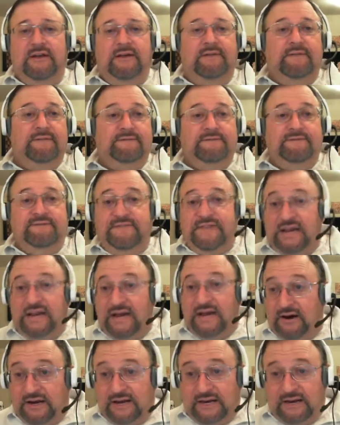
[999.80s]

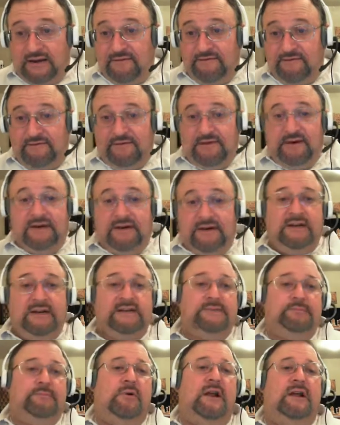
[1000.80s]
Very, very nice
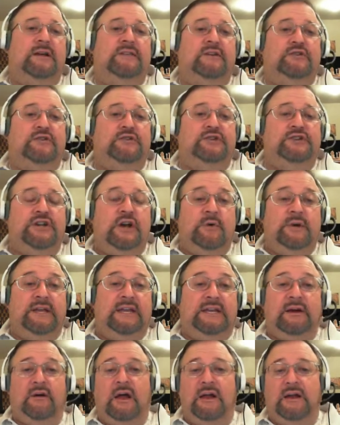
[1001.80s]
product. They're showing it
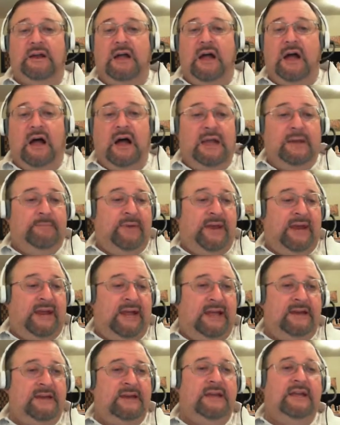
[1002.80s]
here on an
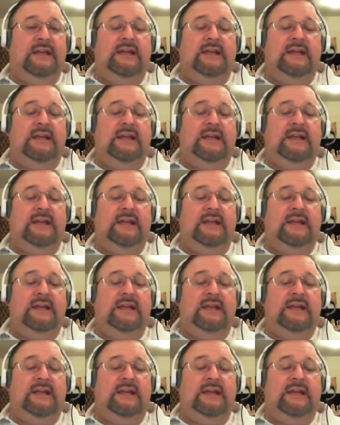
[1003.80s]
iPad.